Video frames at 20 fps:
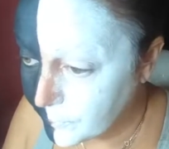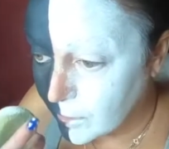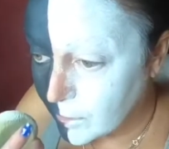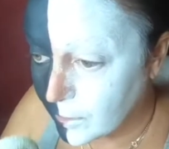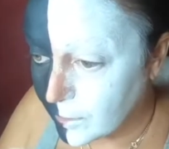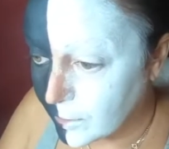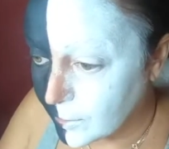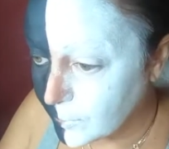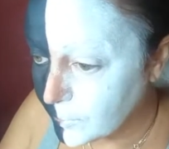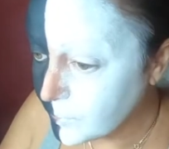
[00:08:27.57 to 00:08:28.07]

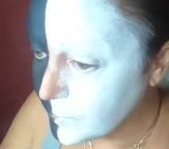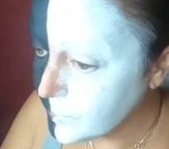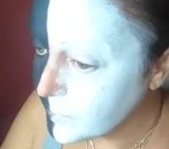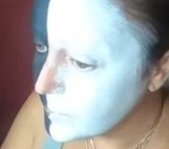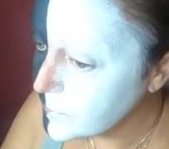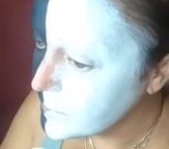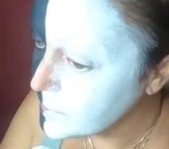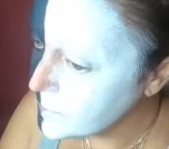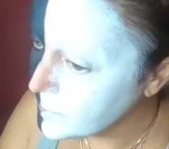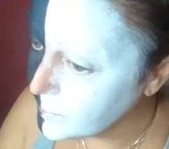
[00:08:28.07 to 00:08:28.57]
Um,
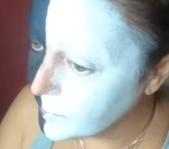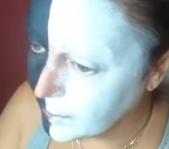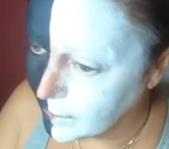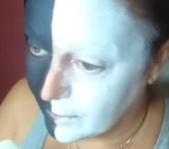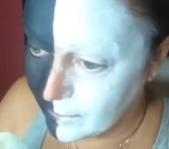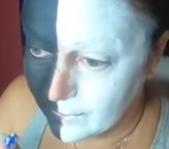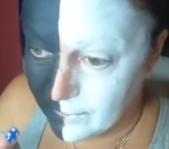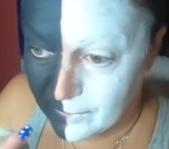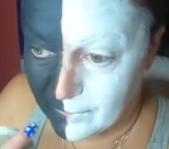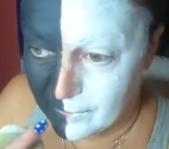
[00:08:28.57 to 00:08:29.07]

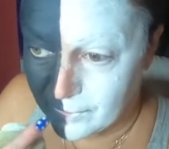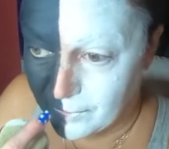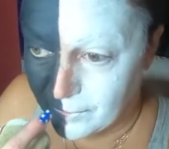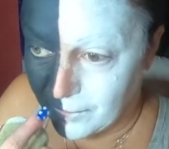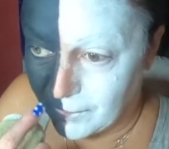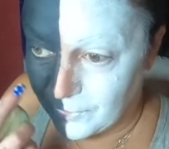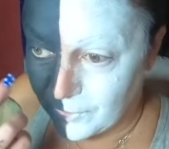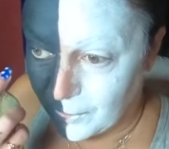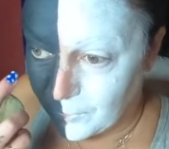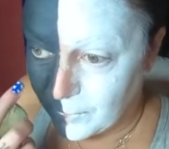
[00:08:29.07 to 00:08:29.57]
because
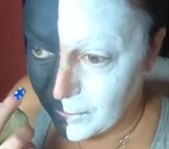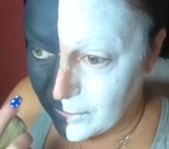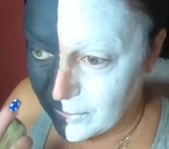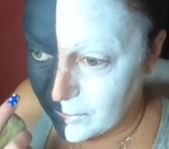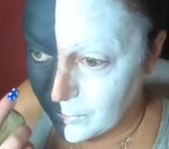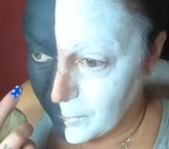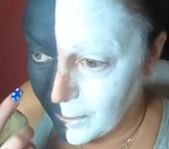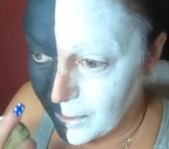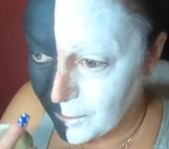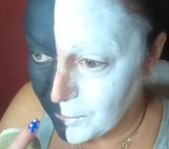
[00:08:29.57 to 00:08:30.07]
I've got my
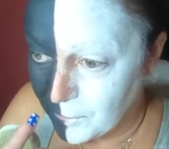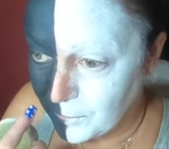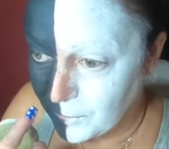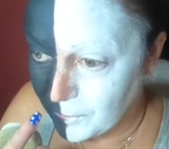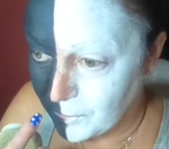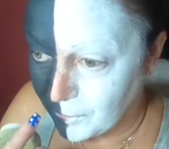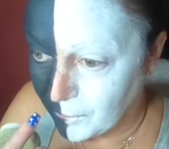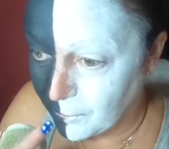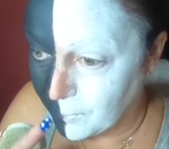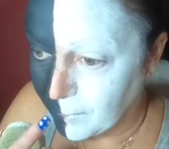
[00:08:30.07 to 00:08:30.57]
smile
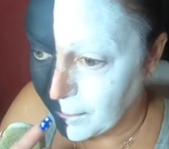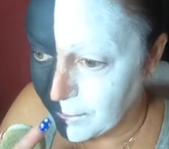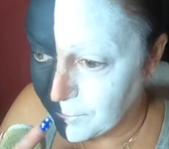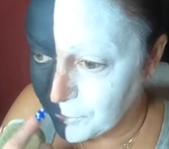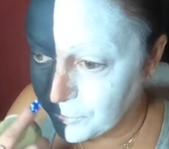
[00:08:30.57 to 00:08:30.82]
or my